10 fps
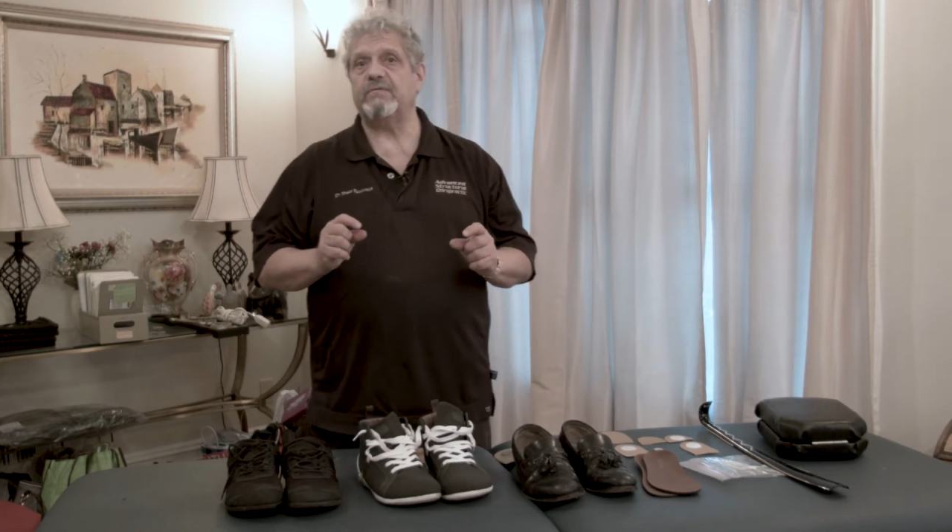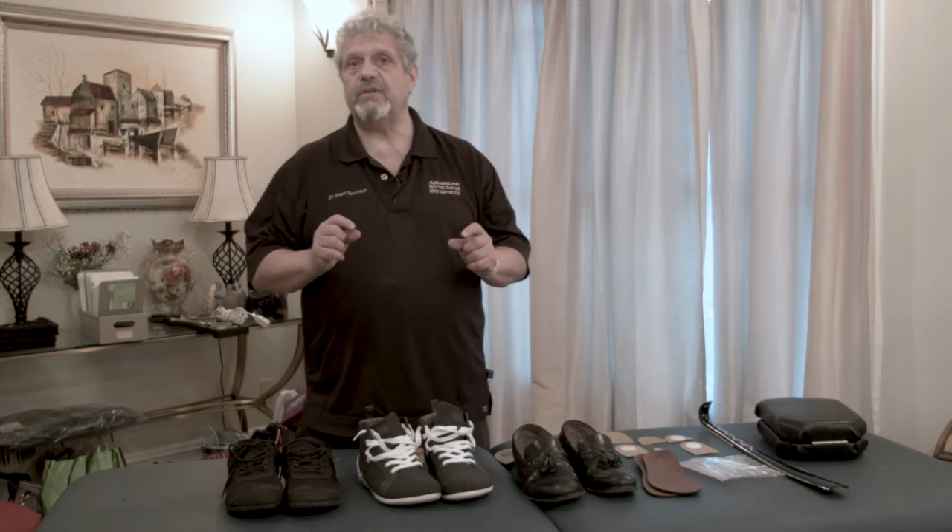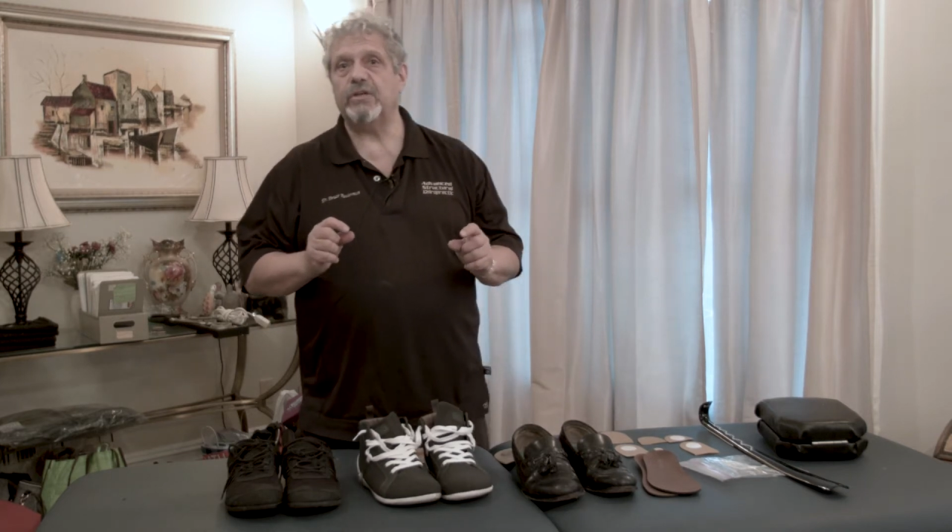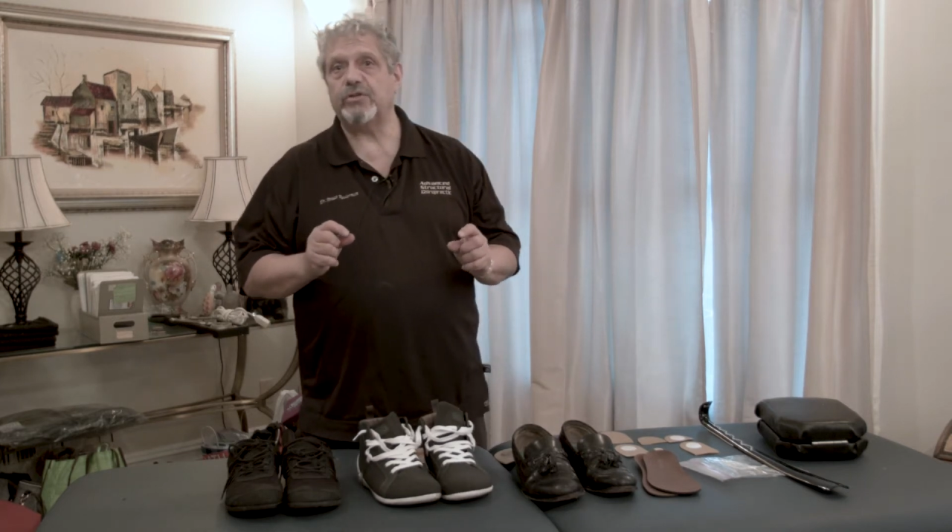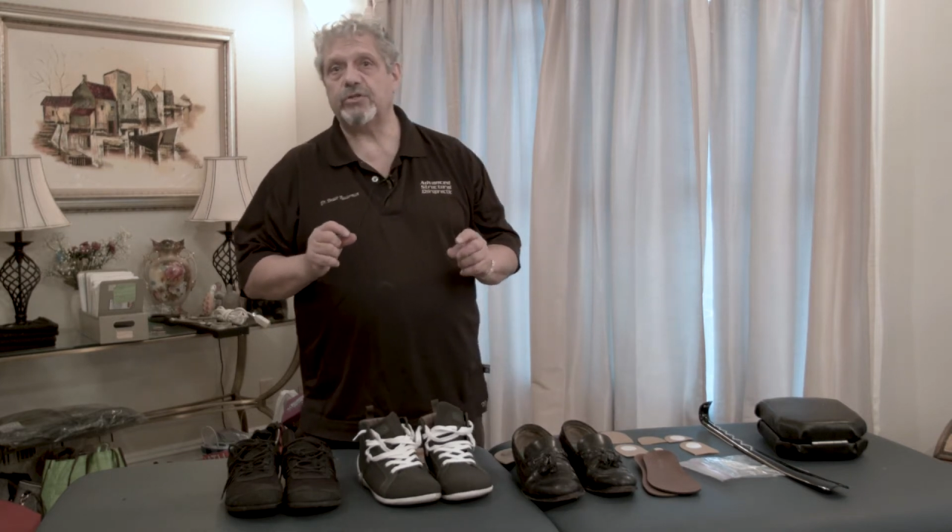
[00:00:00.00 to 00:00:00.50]
of
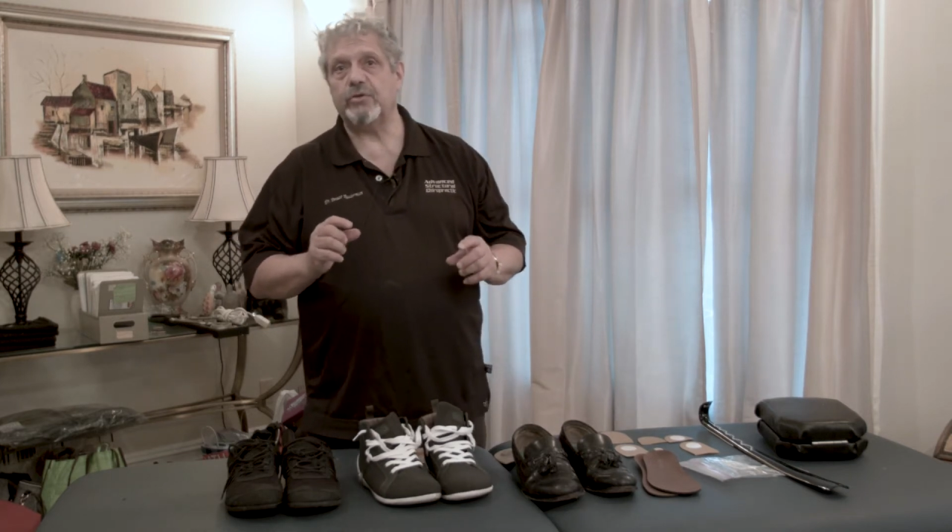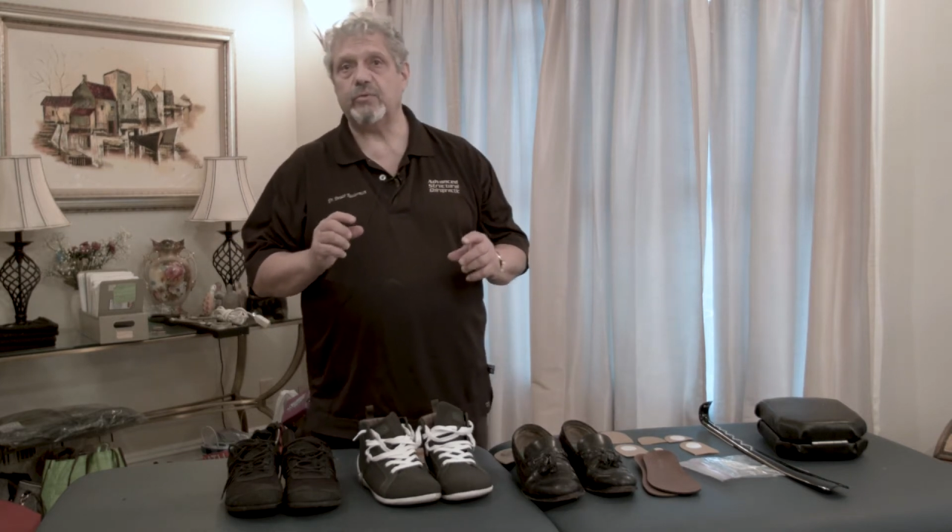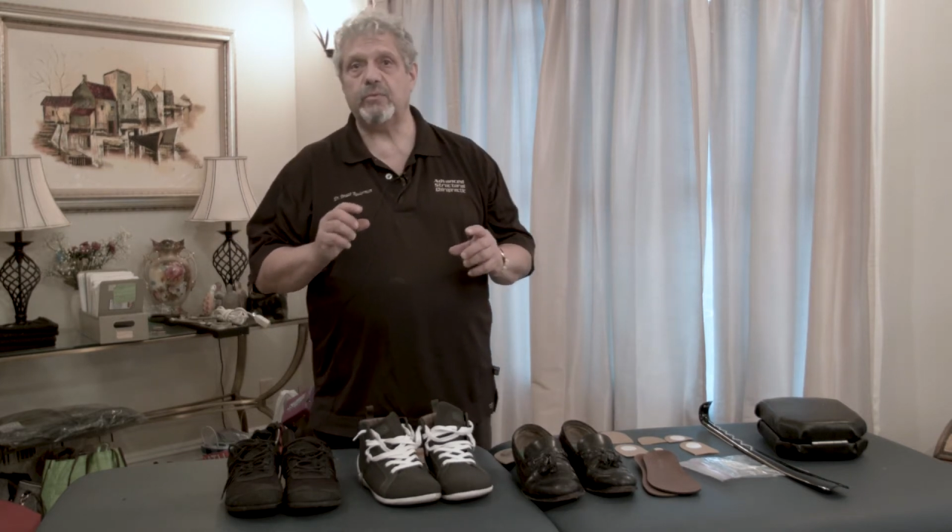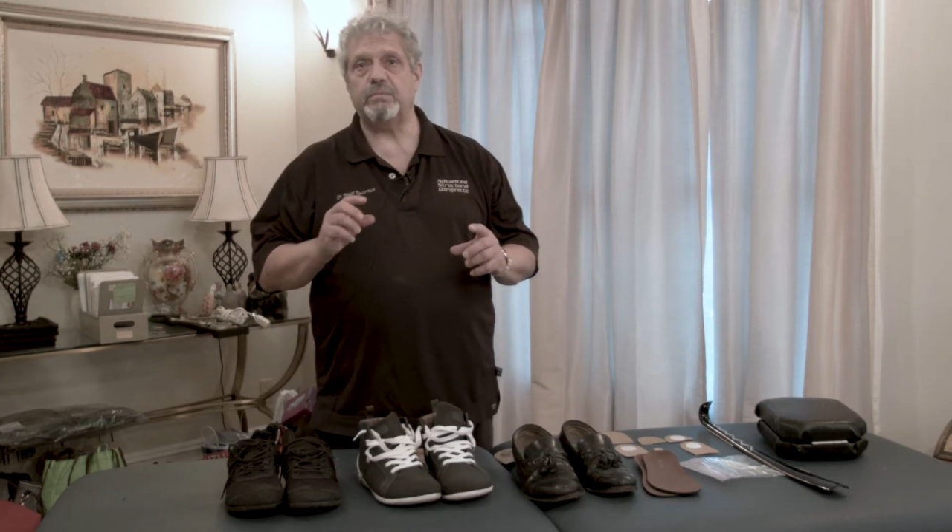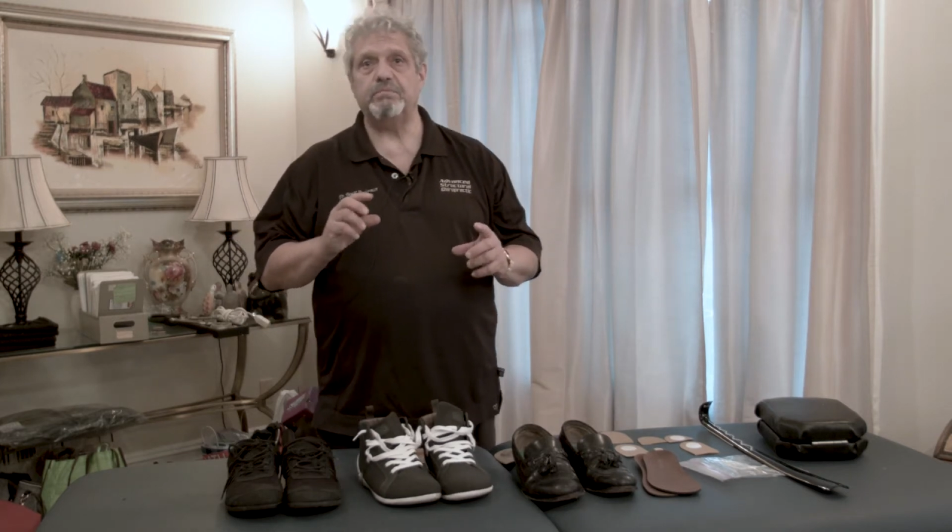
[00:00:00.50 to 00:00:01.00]
an inch
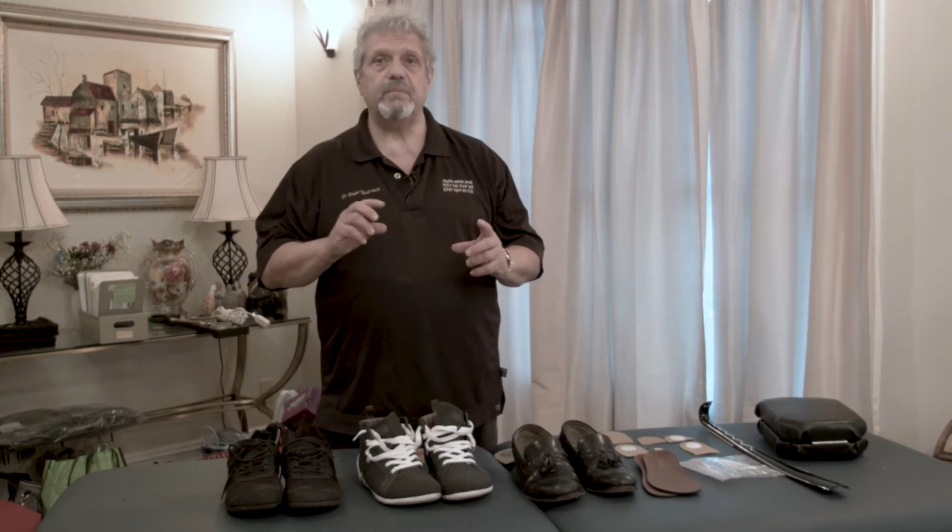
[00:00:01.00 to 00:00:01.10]
to